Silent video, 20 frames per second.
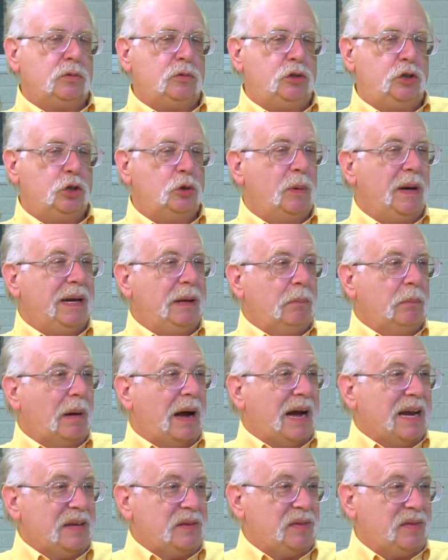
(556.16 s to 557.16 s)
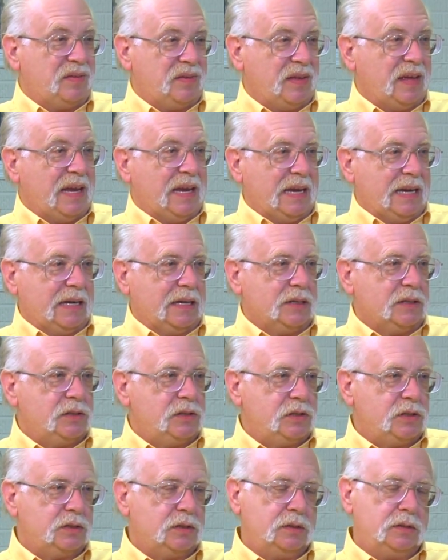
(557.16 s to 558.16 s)
doing my
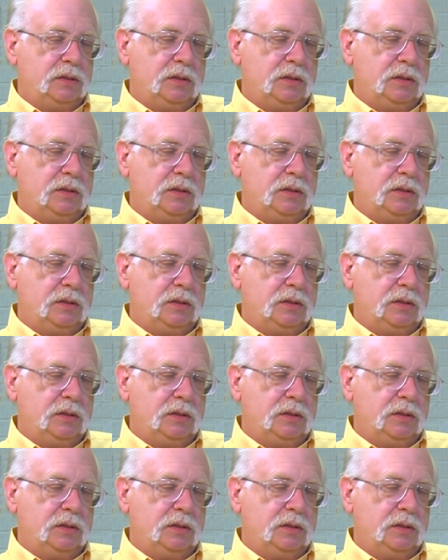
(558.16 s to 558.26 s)
things